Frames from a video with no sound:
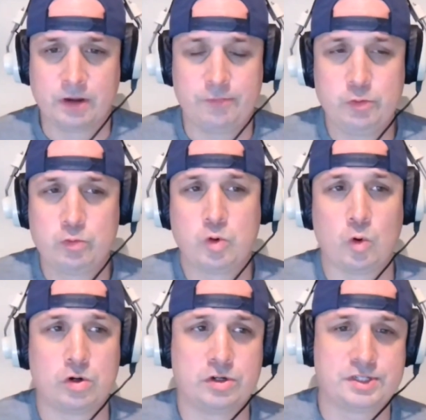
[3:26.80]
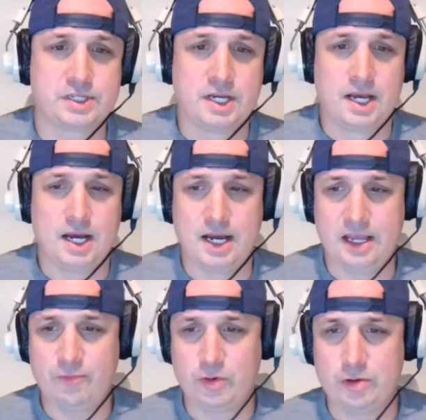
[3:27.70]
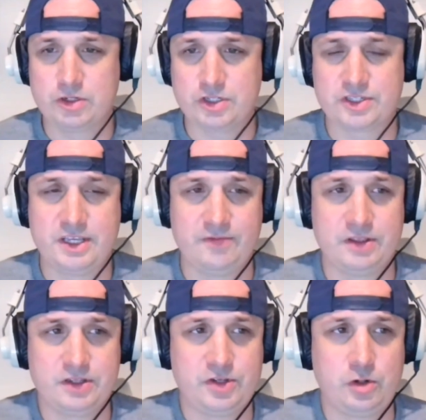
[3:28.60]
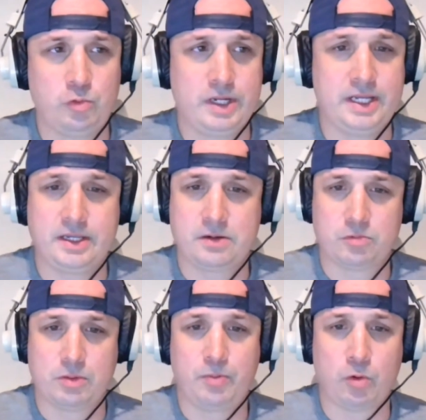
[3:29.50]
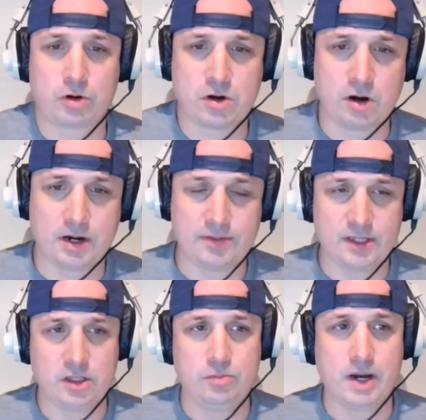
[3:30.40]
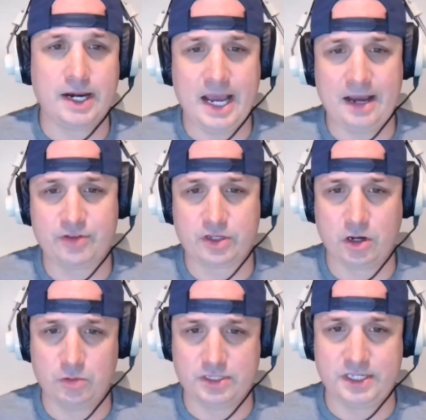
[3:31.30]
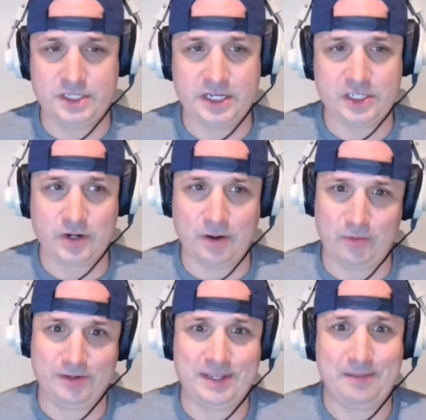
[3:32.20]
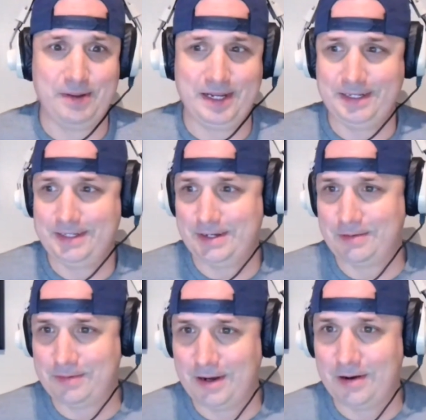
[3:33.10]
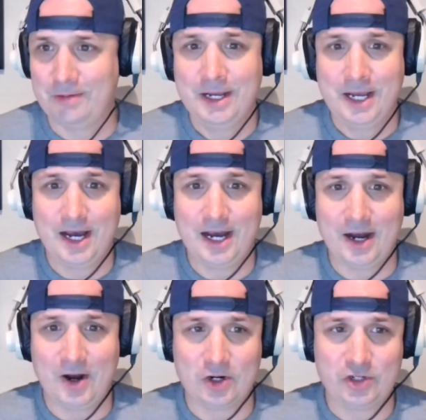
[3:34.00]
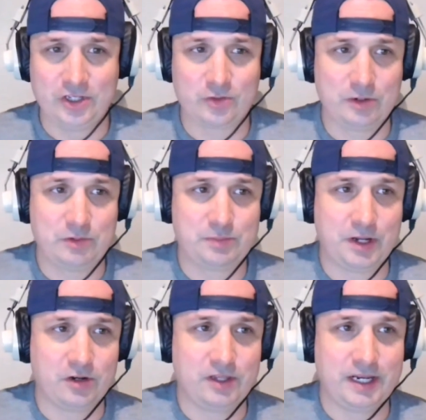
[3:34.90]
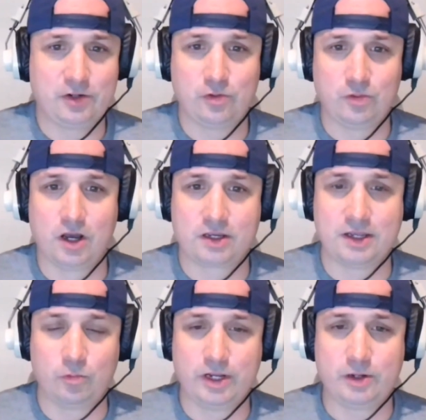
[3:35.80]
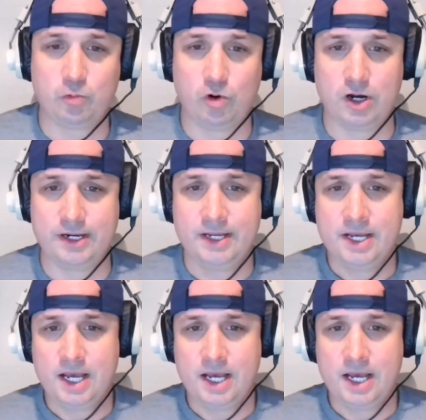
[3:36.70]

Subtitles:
a few quarters. If we were just given the two-week report card, I think you might have to go with CJ Stroud. What does that mean? Don't know. RG3 was better than Andrew Luck in week one.